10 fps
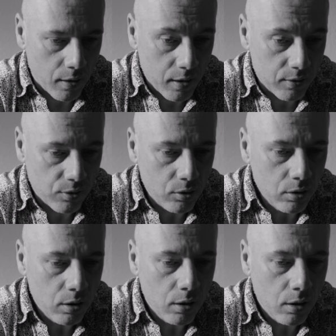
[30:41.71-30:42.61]

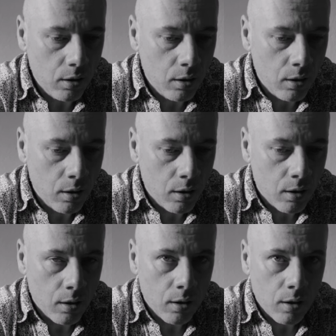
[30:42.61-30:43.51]
reason,
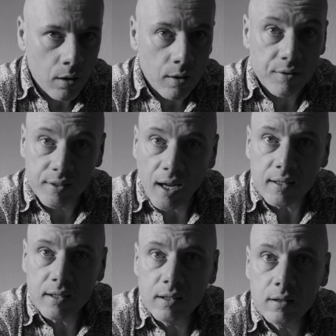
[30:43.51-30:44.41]

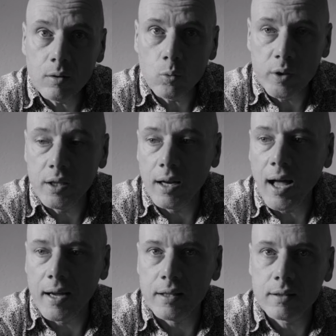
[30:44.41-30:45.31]
starting with the
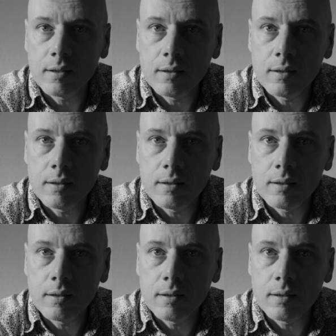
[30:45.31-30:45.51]
light.